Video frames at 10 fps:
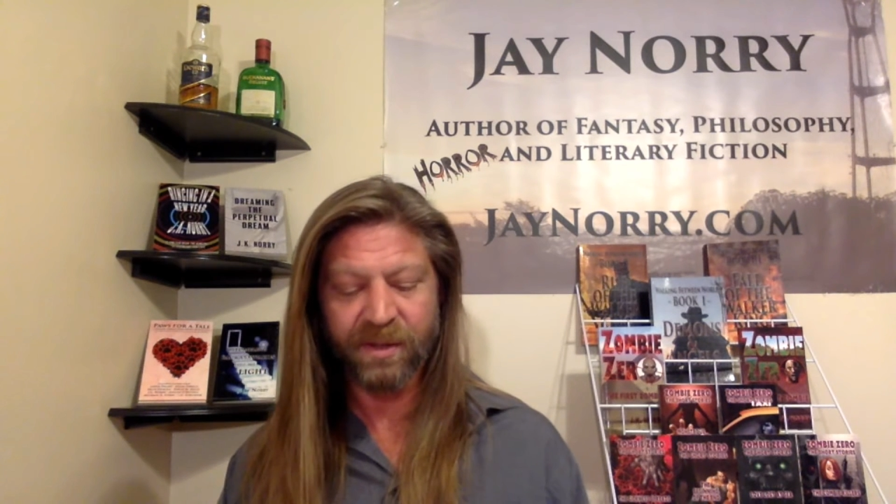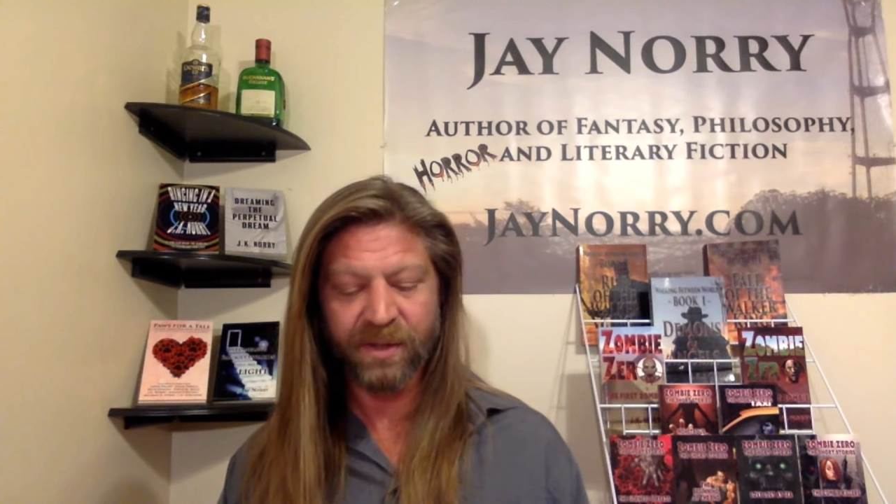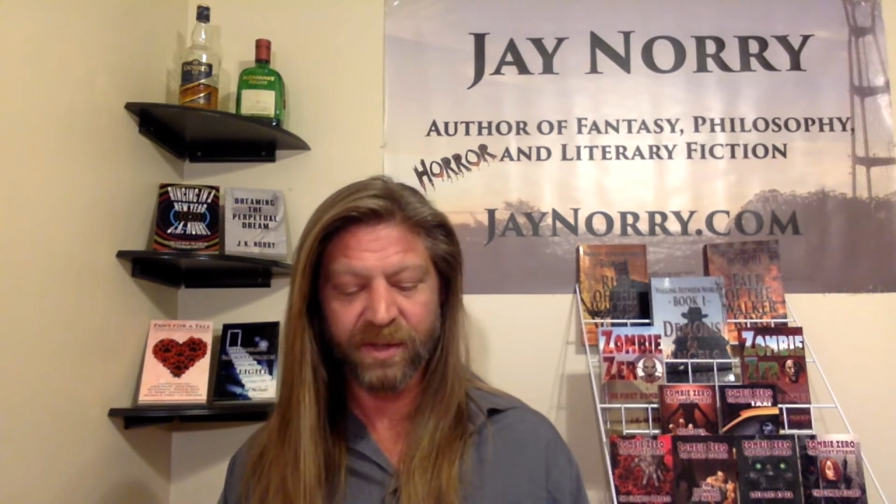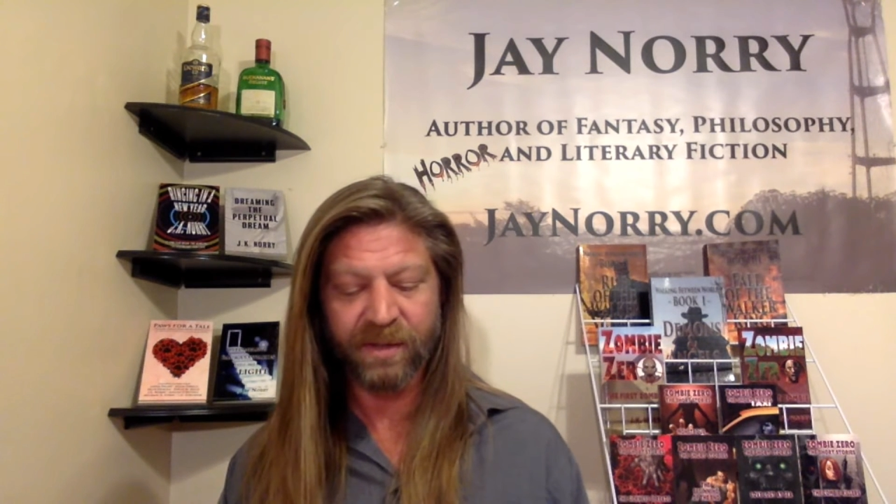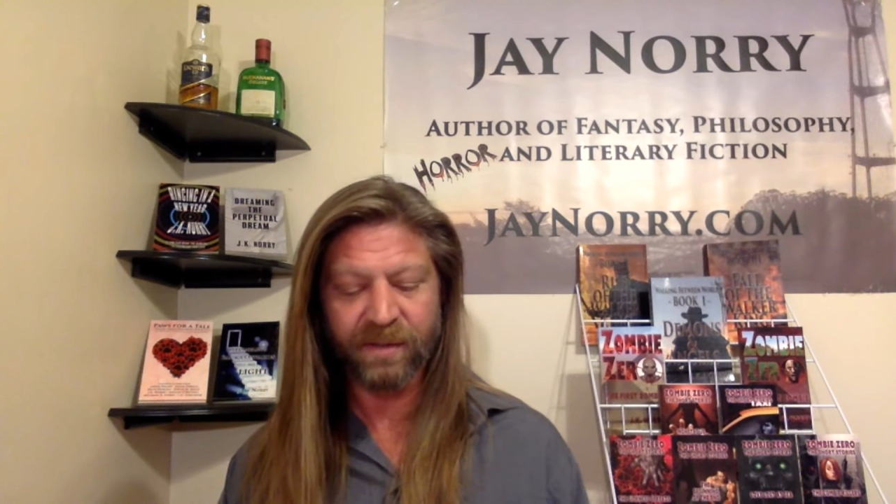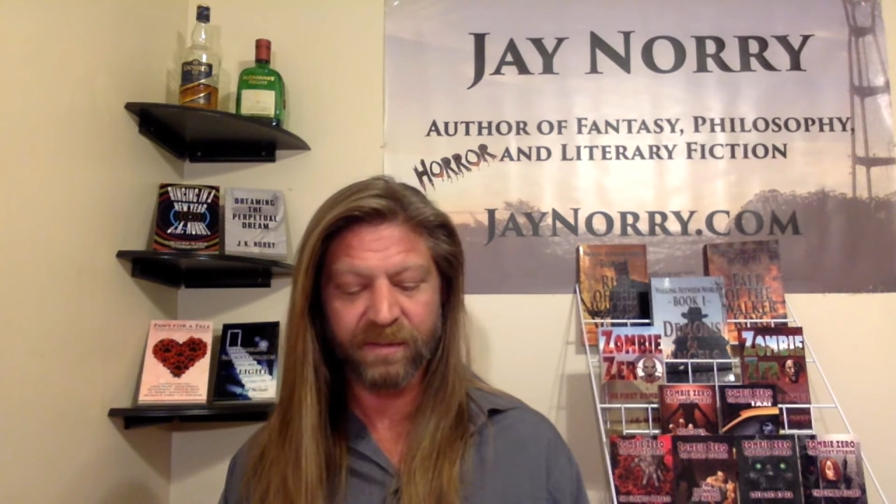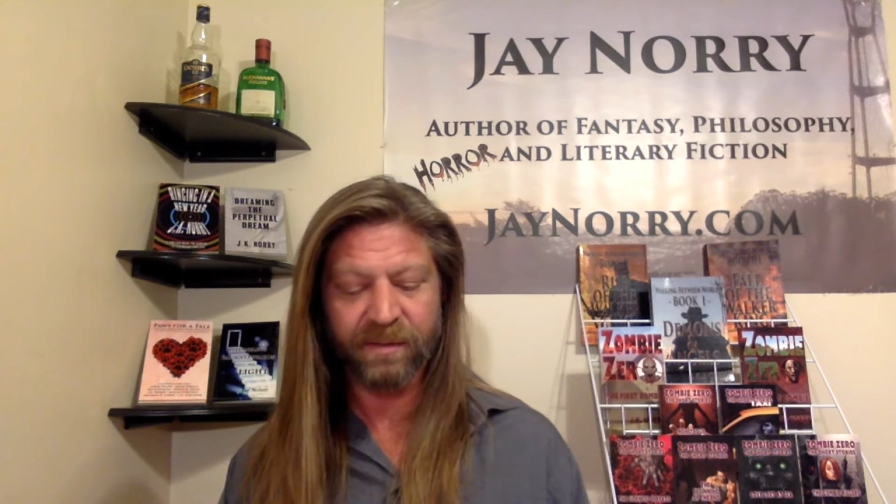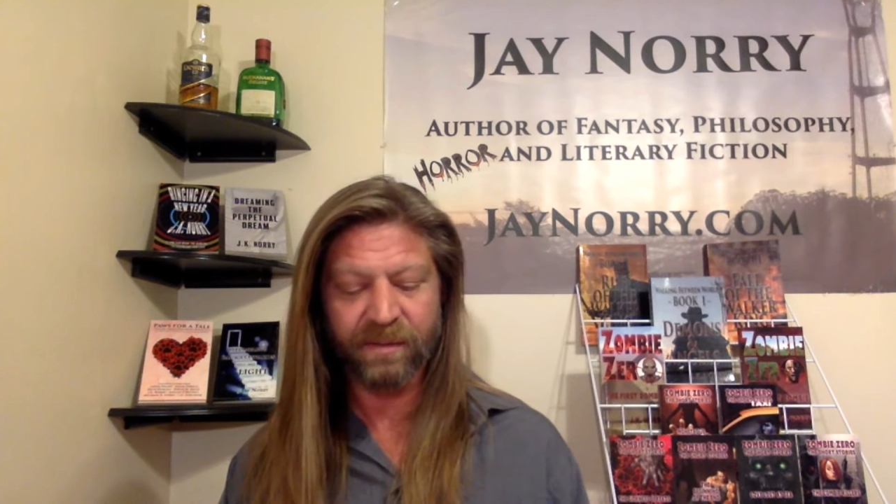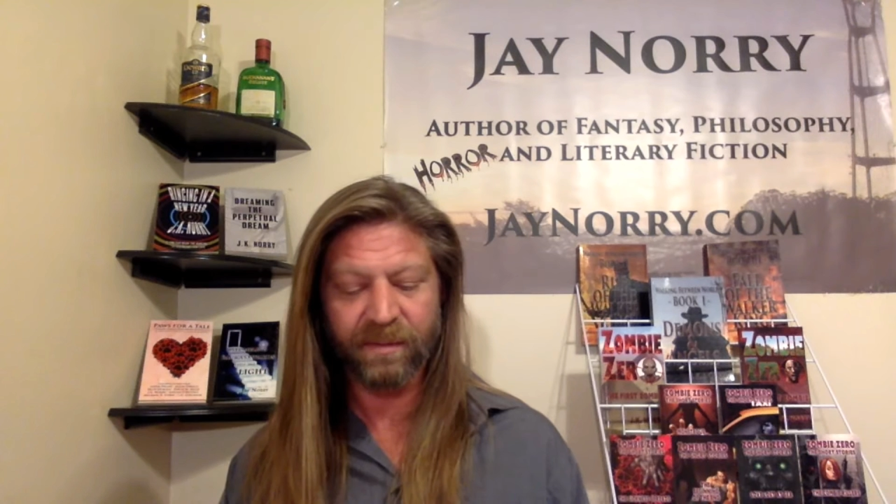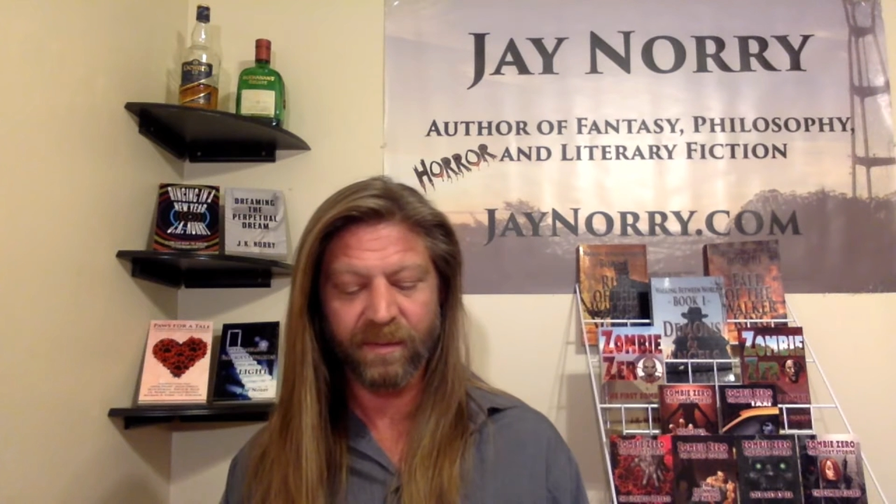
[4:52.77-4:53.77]
chin,
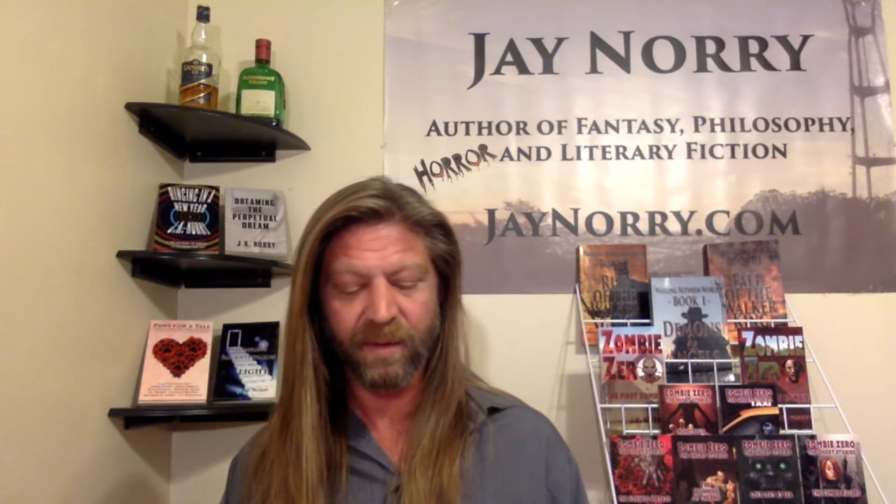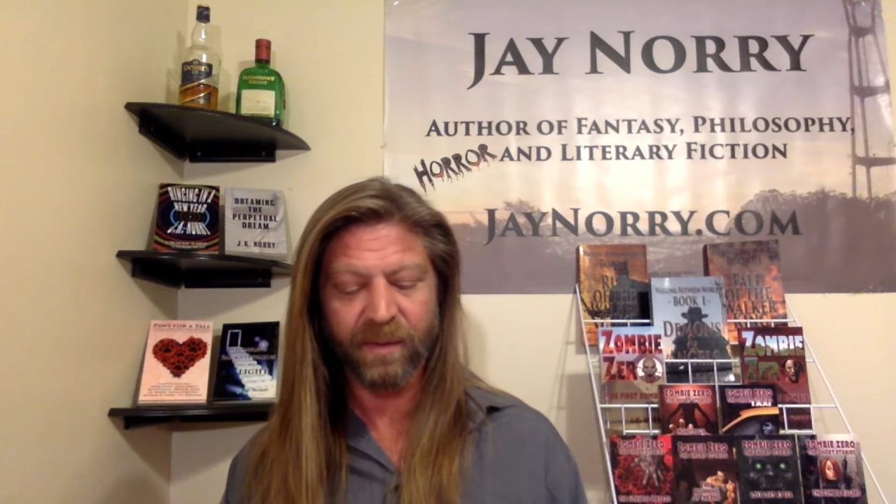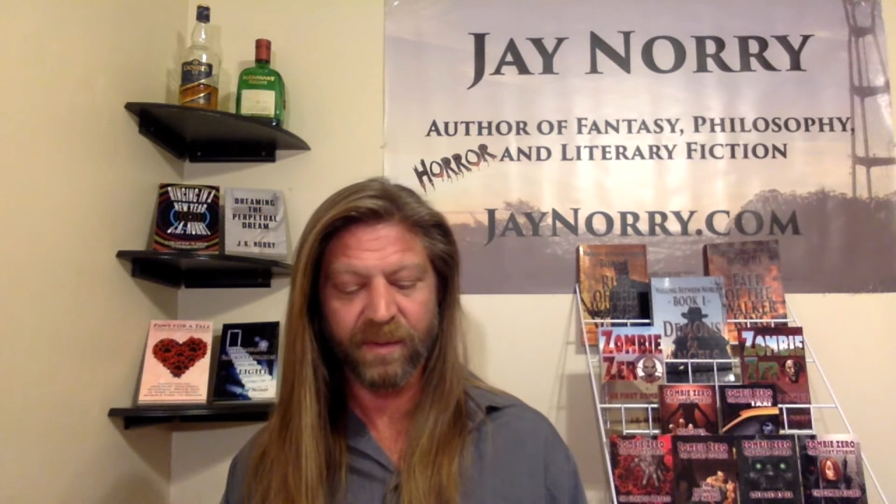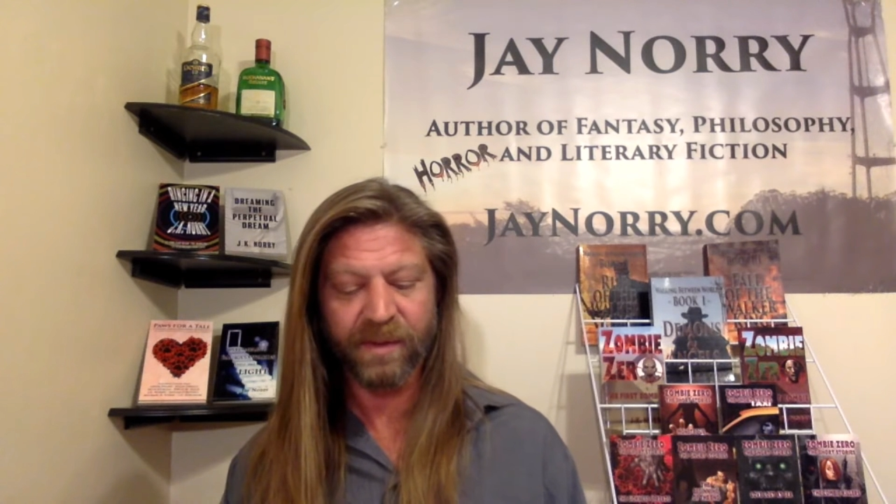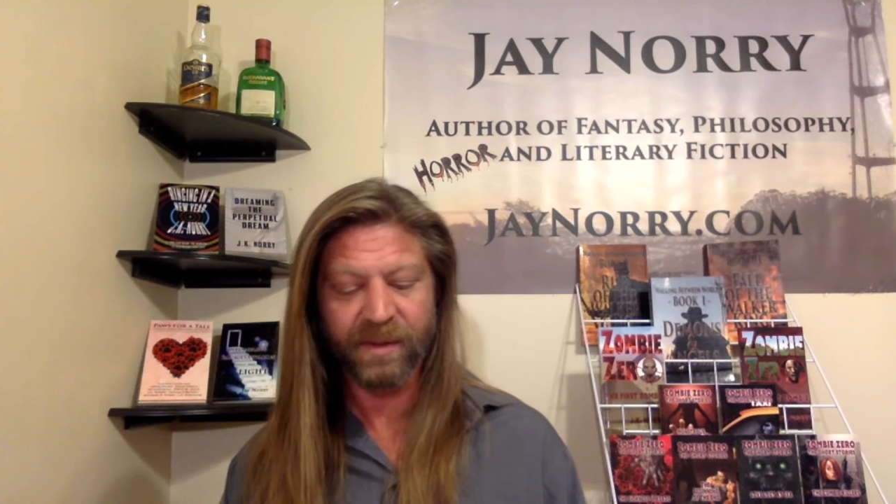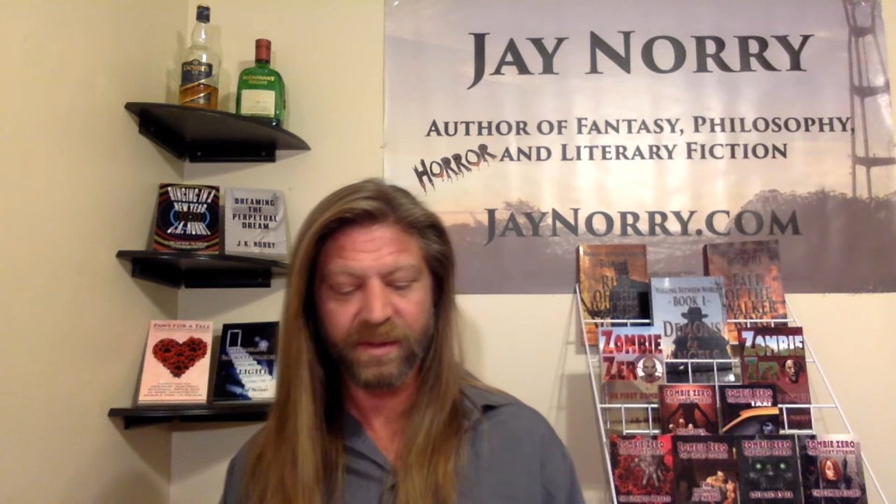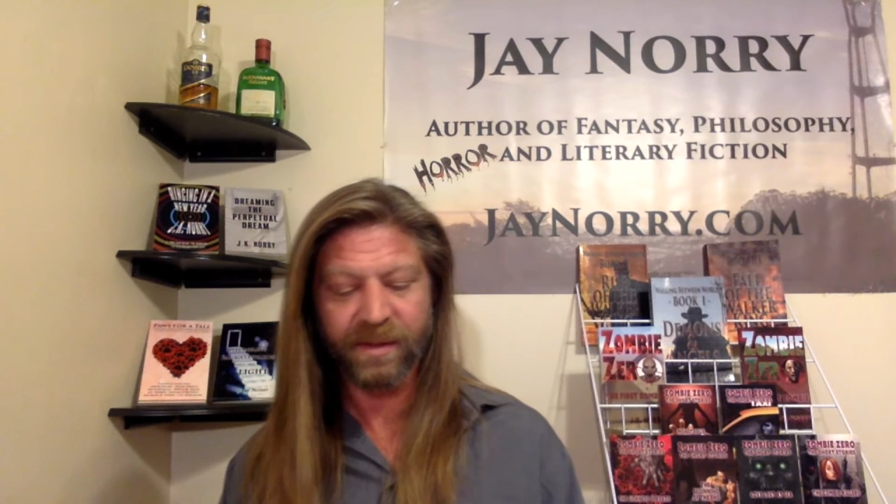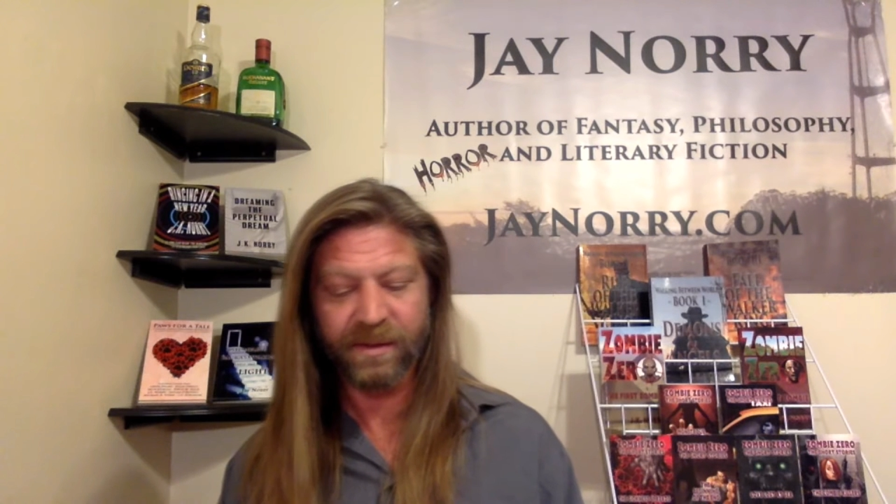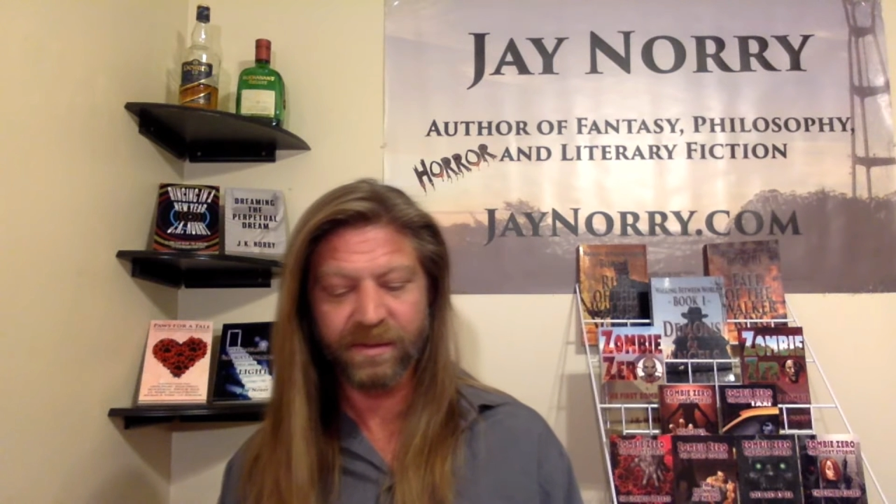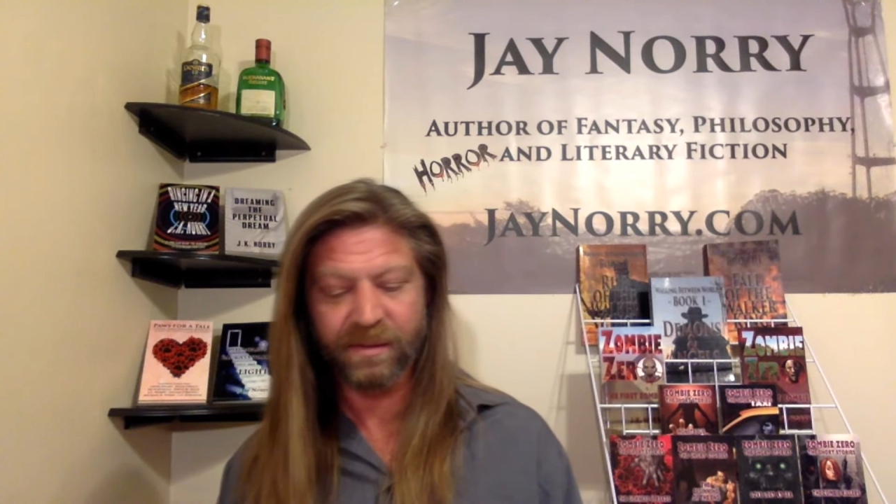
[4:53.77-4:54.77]
but it wasn't
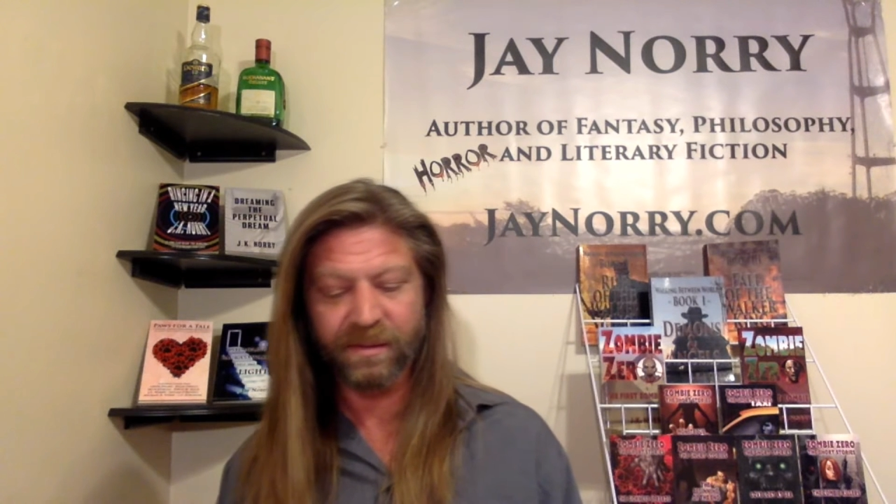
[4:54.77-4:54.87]
his.